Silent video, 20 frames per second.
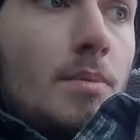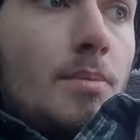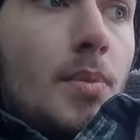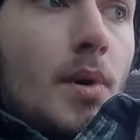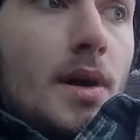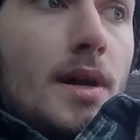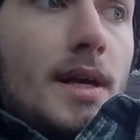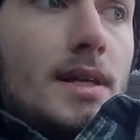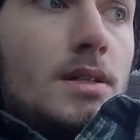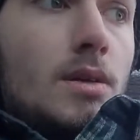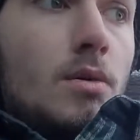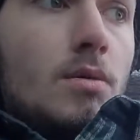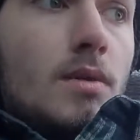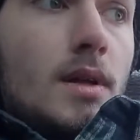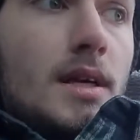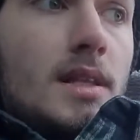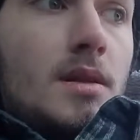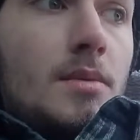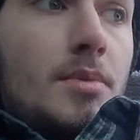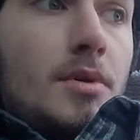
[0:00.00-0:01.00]
But I don't
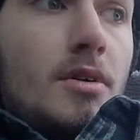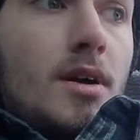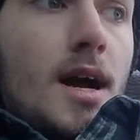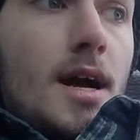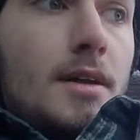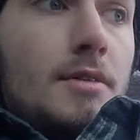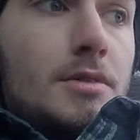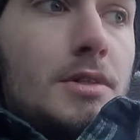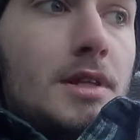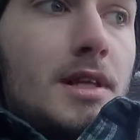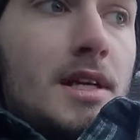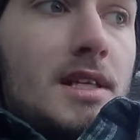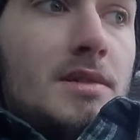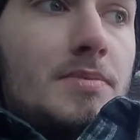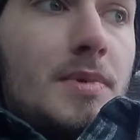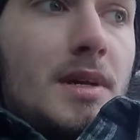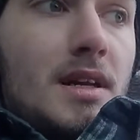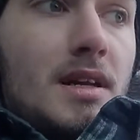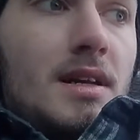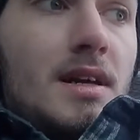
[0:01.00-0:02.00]
like the bureaucracy that it's
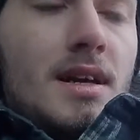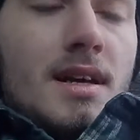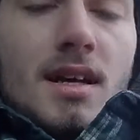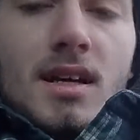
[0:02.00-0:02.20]
been